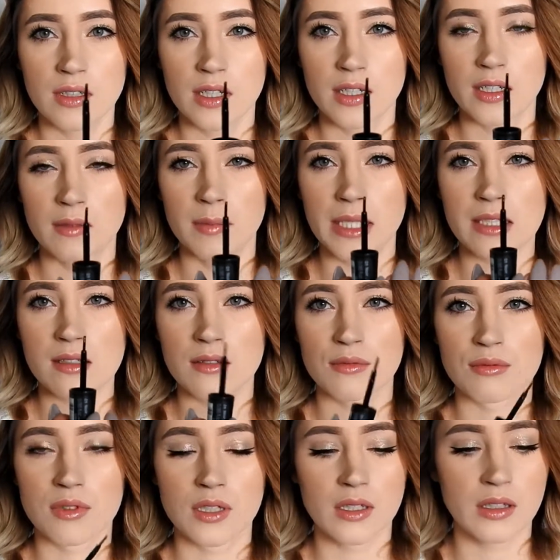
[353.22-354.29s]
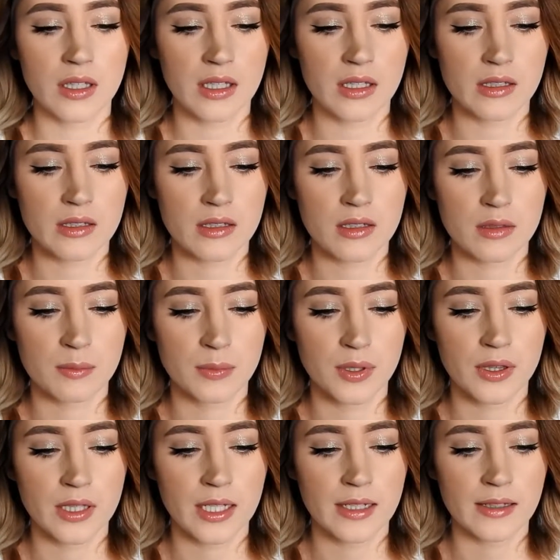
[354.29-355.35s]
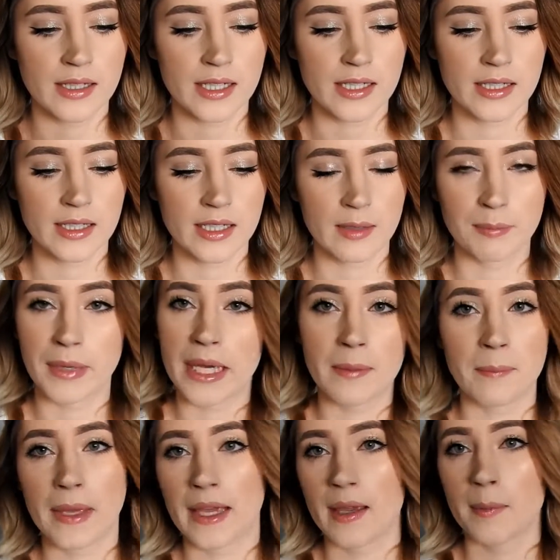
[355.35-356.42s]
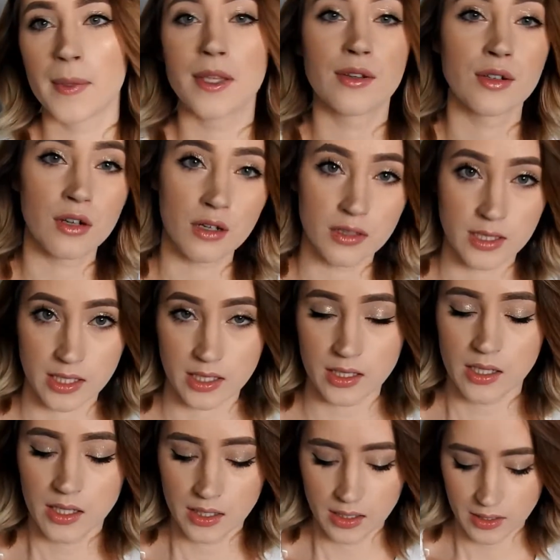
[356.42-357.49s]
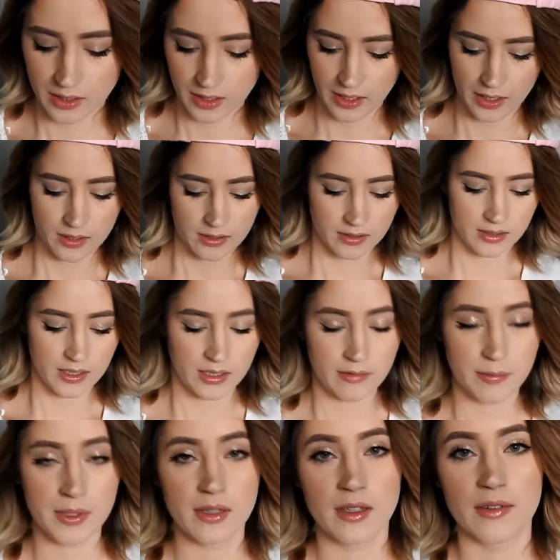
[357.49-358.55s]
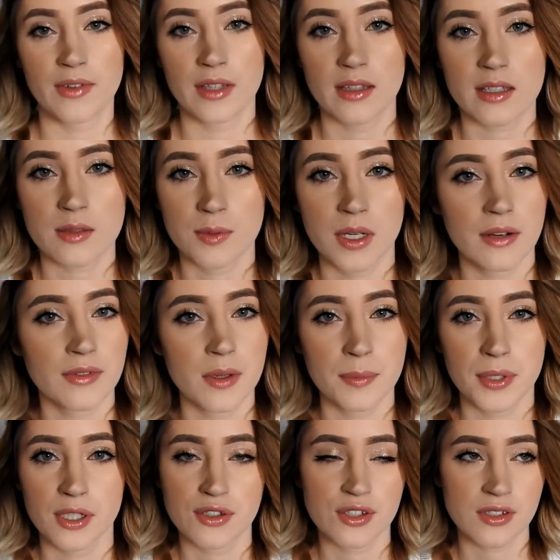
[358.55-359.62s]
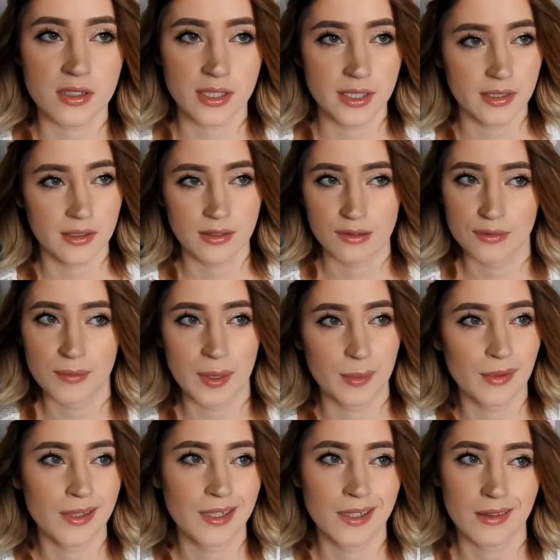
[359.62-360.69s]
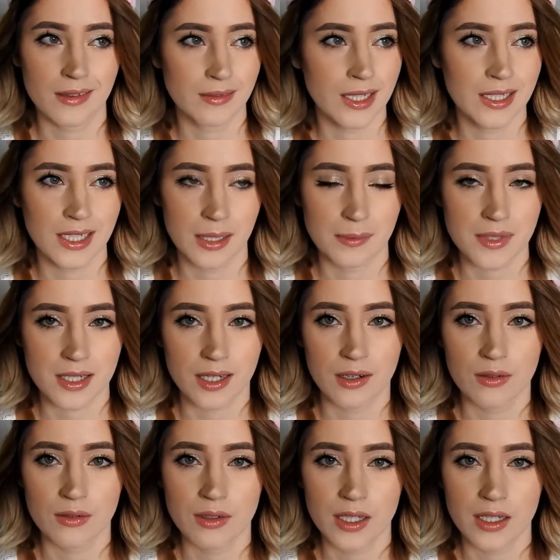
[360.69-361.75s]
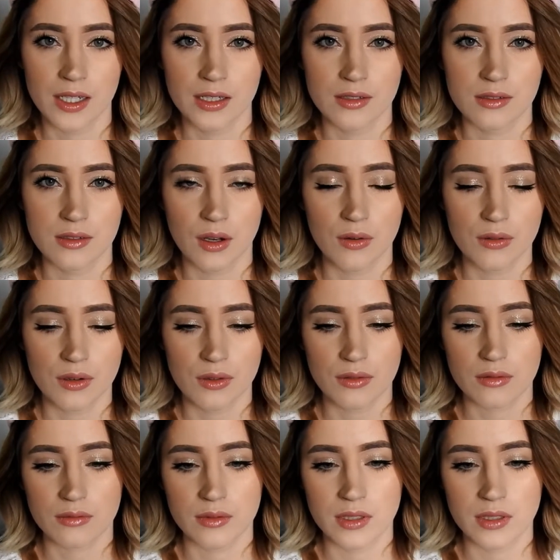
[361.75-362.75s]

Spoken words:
And it makes it really easy to put that line like bam bam and you're all done. And I've been loving this one. I repurchased it, maybe like 3 times now. And I don't go through